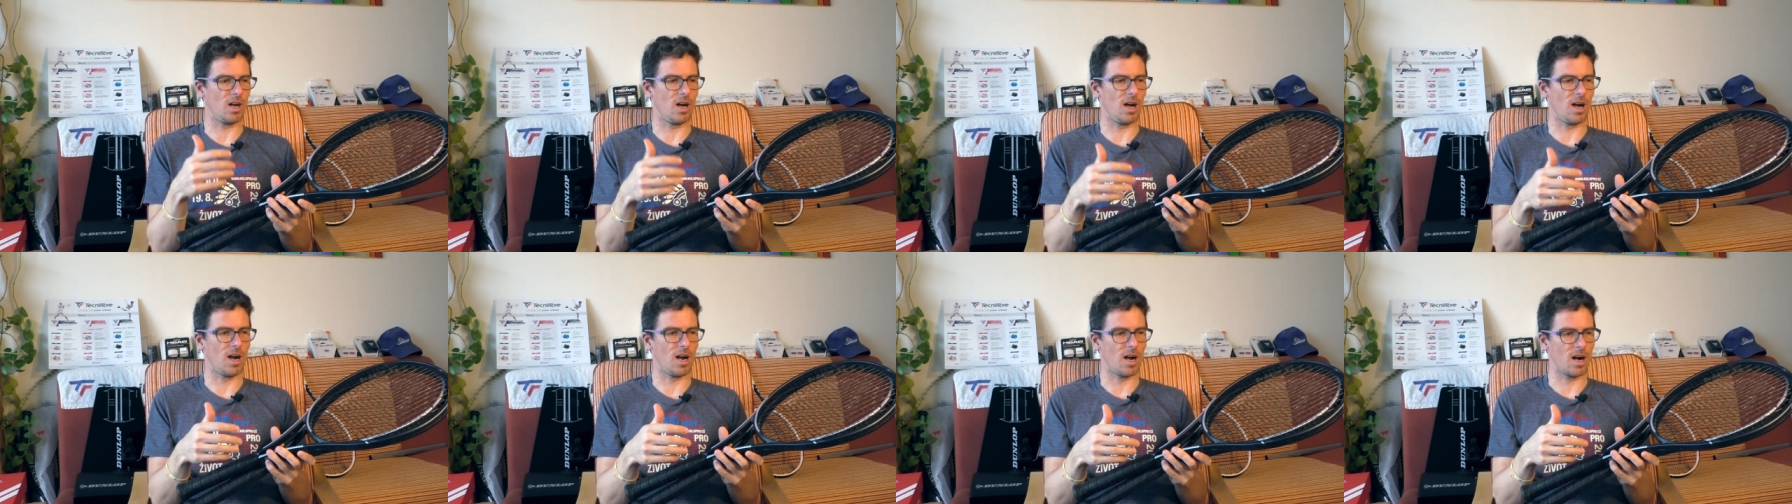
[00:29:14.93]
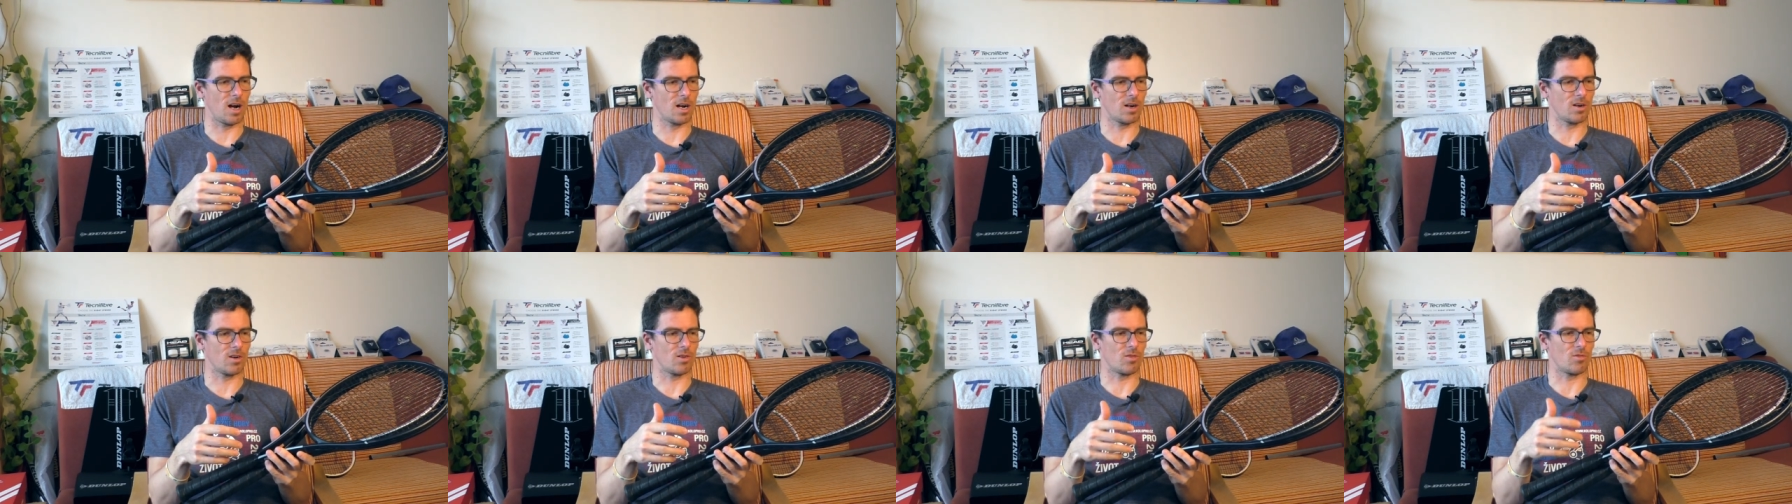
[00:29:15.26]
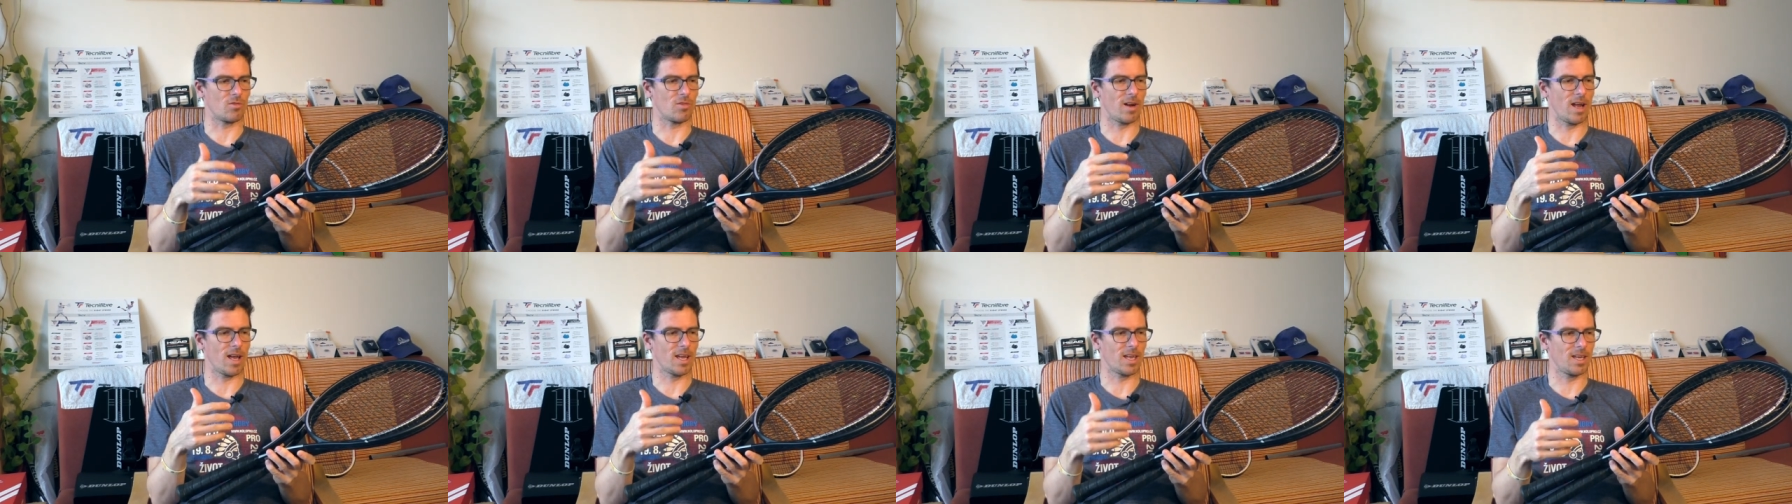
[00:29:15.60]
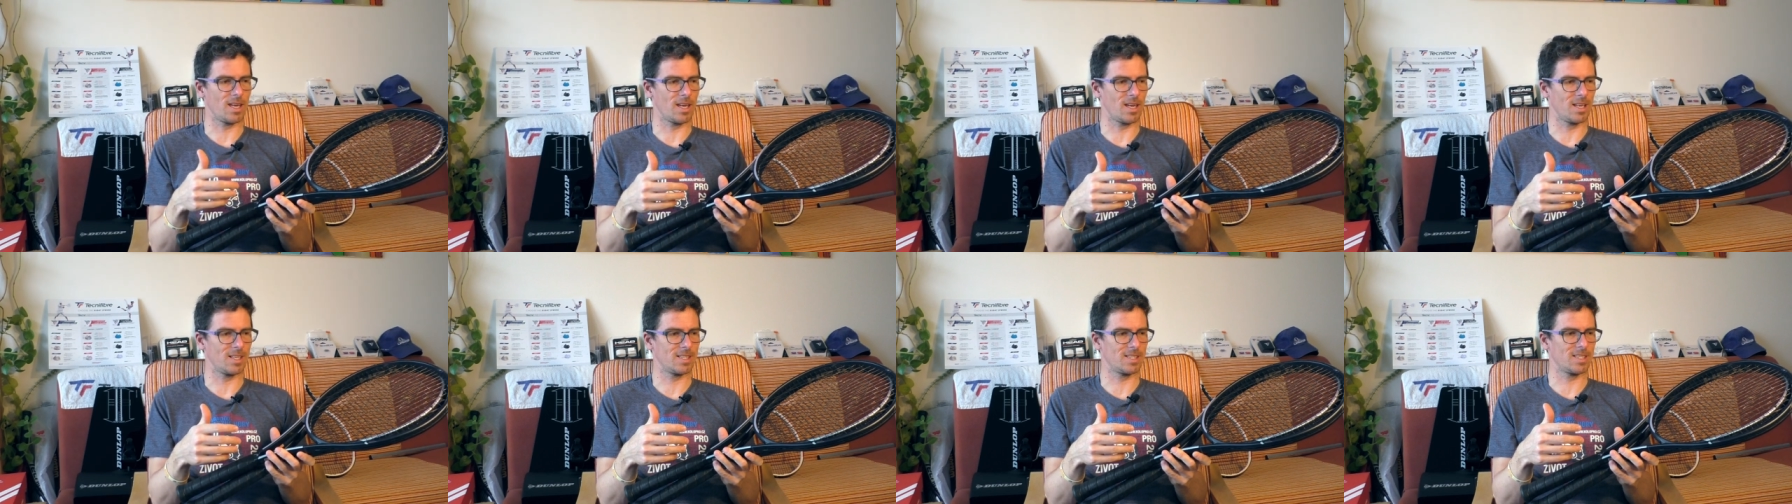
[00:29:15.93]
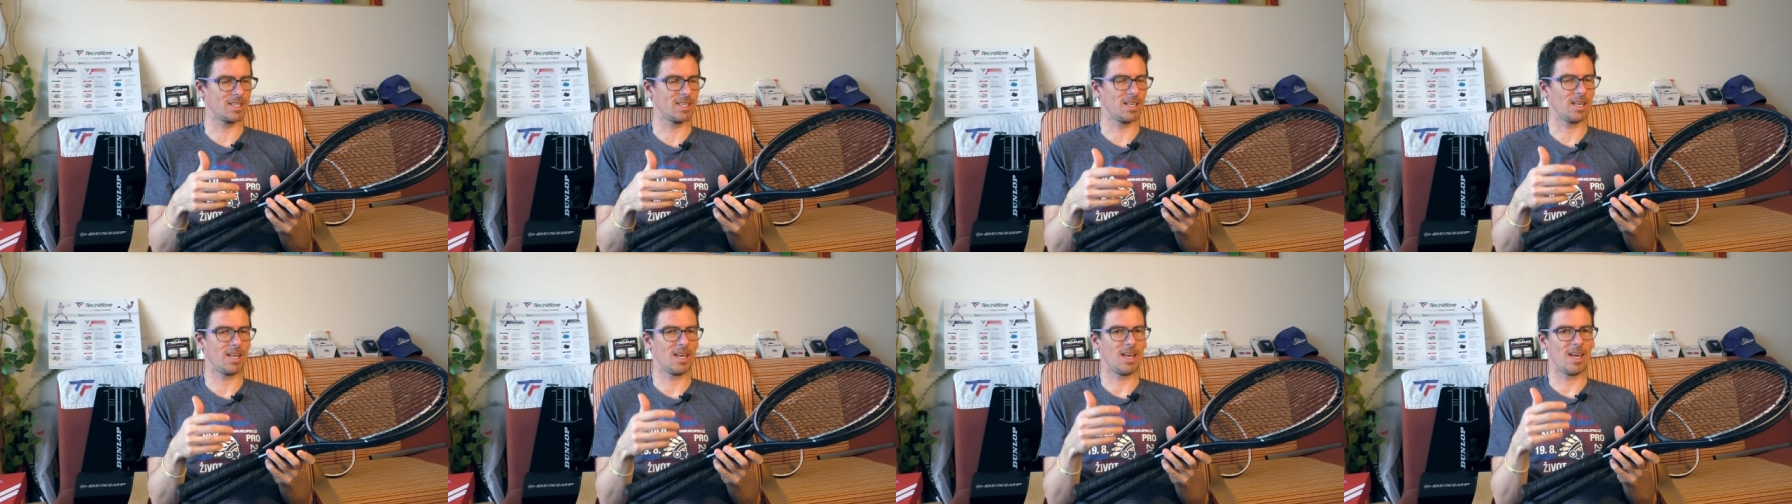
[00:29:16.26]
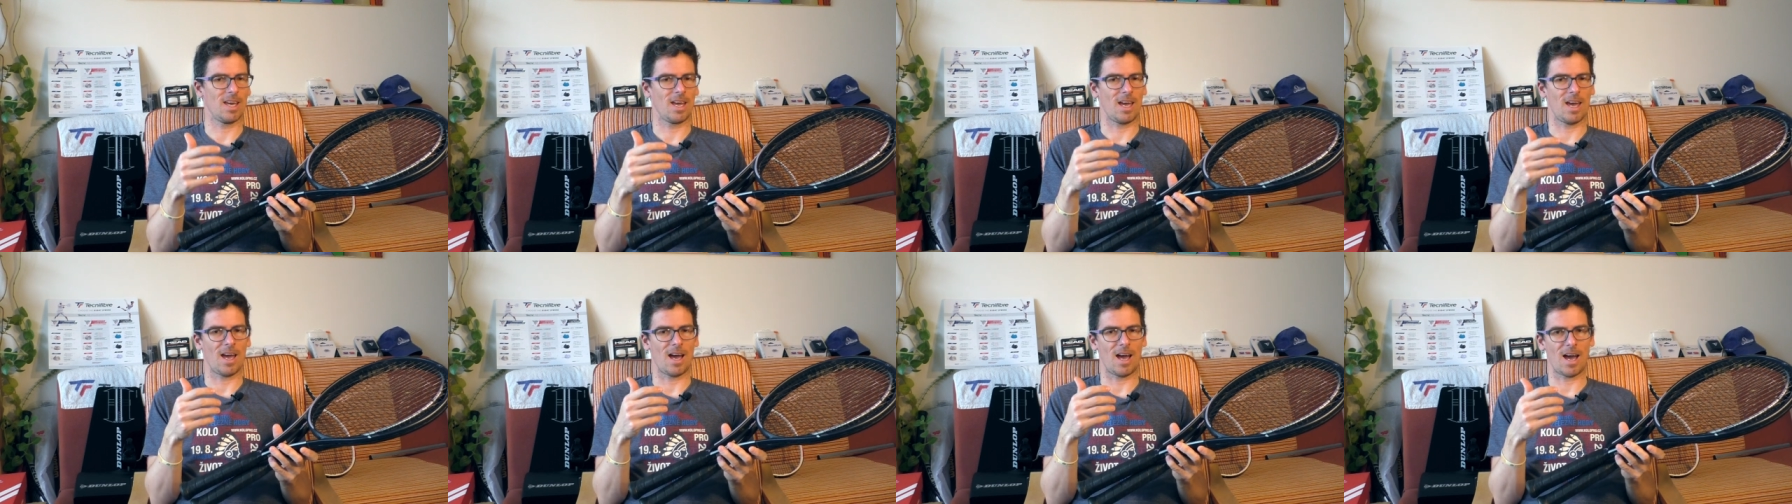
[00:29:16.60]
are records
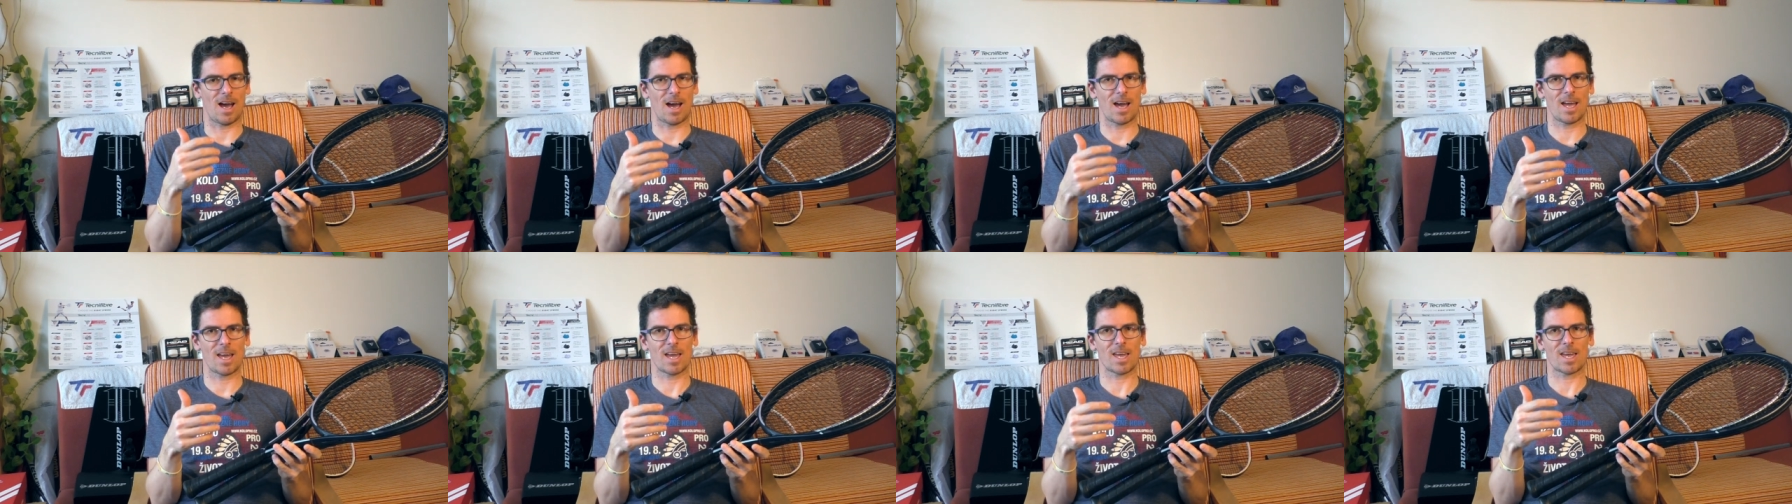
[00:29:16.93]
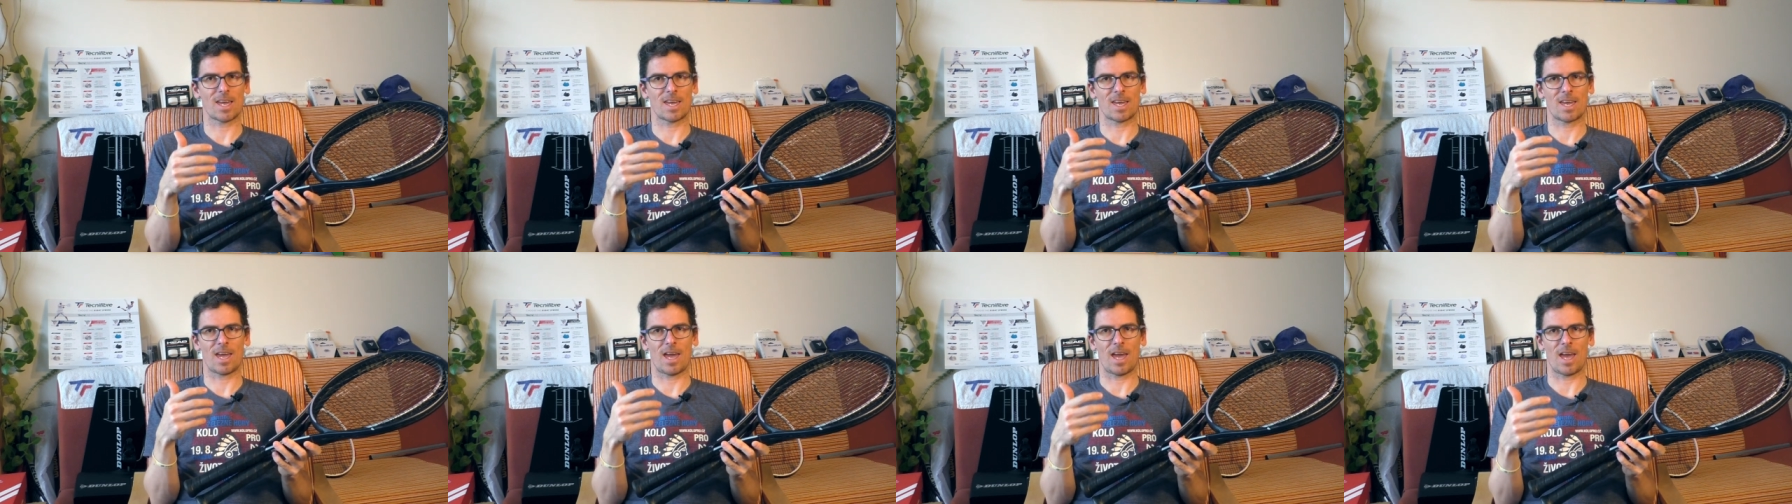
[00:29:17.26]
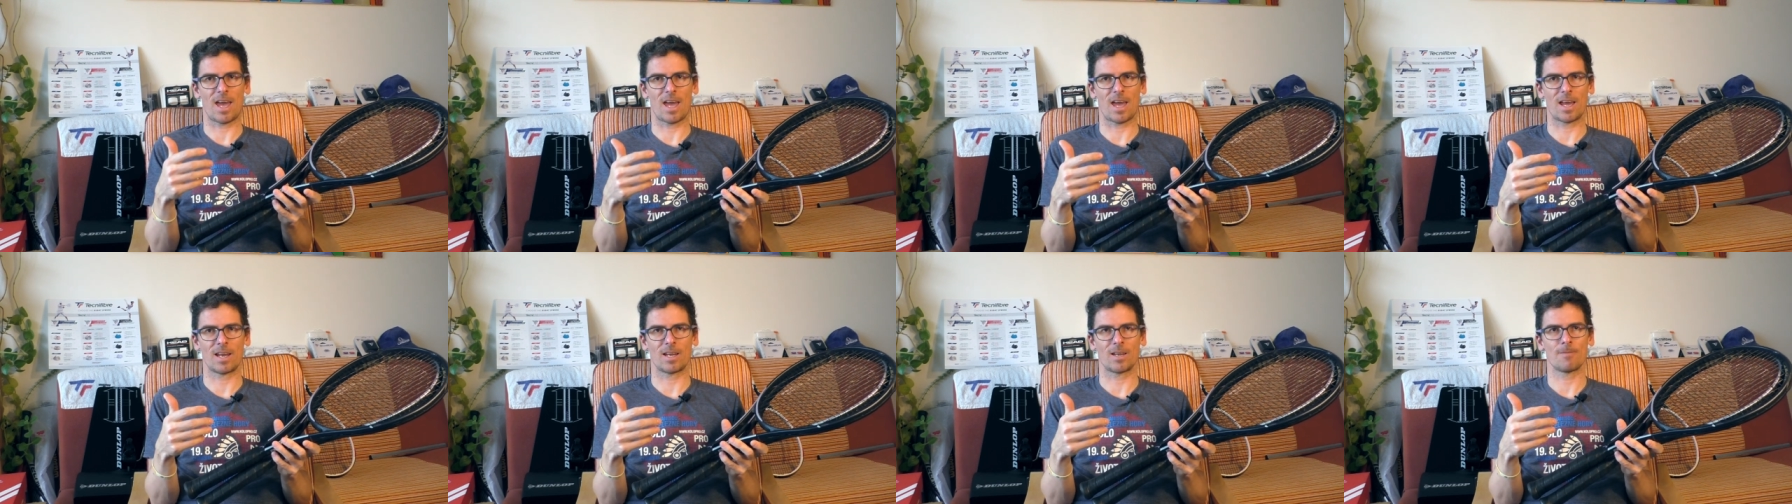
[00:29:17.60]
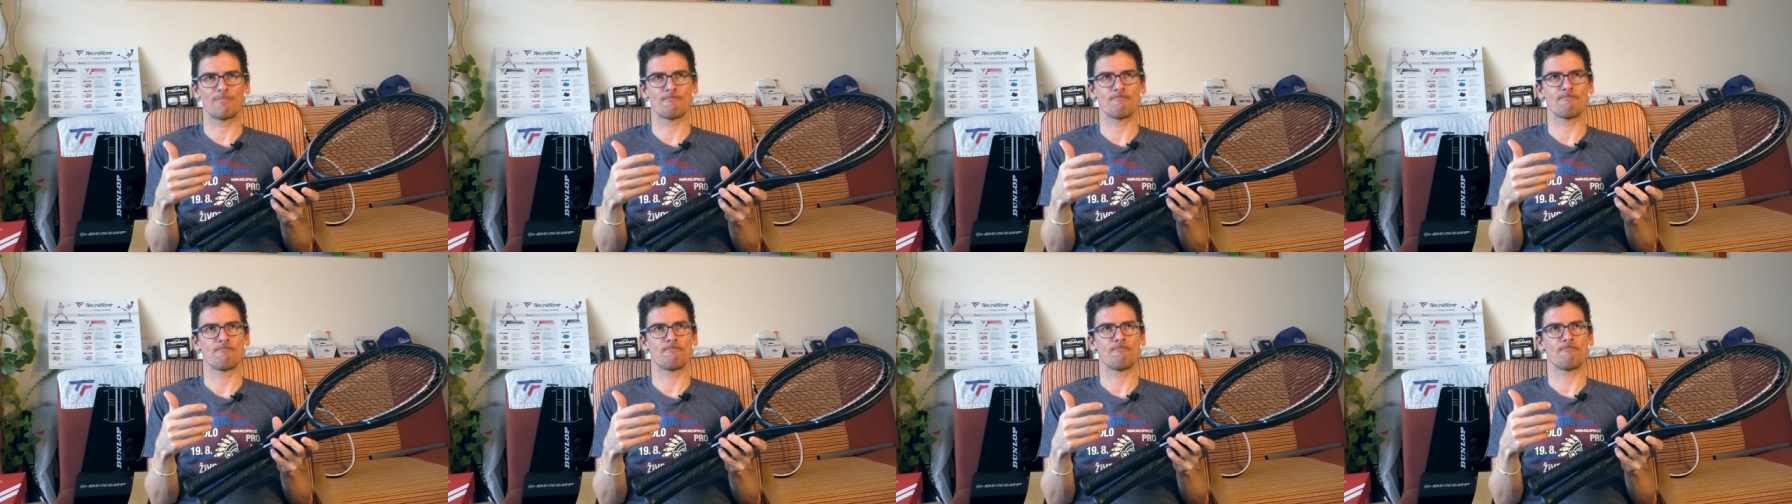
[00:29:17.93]
I can